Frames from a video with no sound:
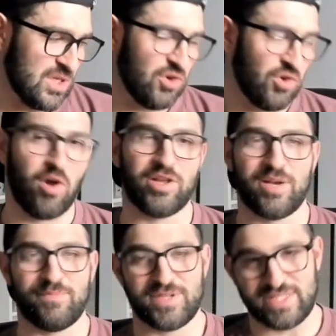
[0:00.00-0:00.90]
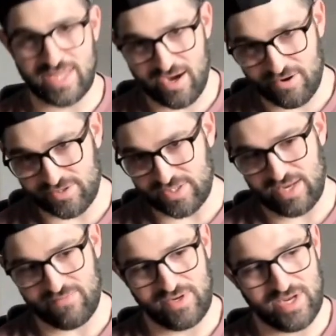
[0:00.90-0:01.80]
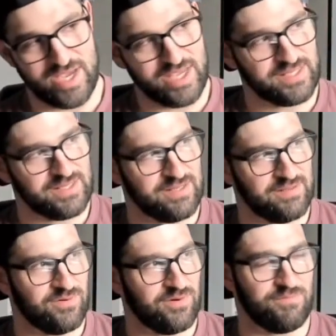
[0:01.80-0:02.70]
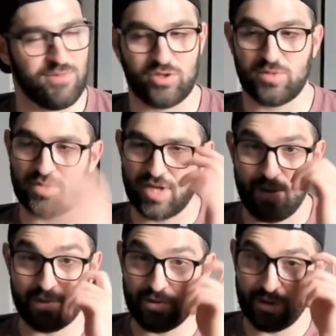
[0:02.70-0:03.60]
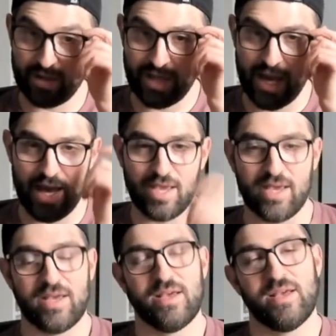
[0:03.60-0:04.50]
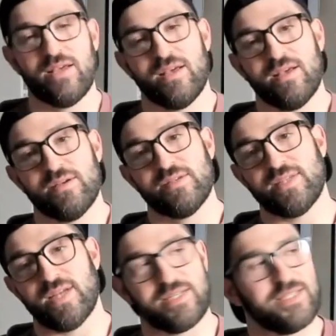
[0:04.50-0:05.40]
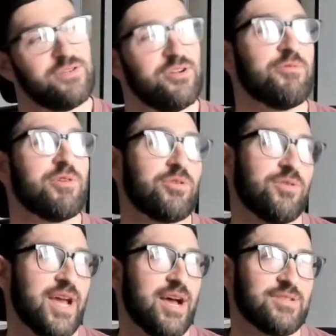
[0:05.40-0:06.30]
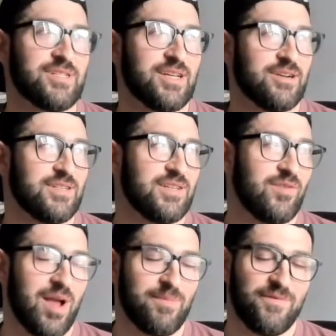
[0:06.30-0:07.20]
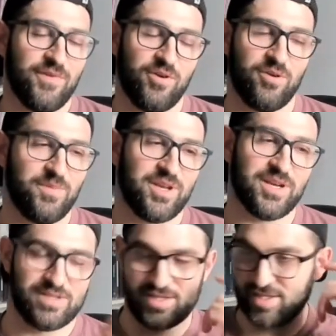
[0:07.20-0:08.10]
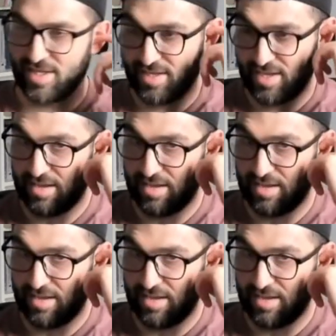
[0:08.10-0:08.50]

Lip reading: crawling up the stairs every night and or multiple times throughout the day sucks. I don't even want to go downstairs to grab food because it's like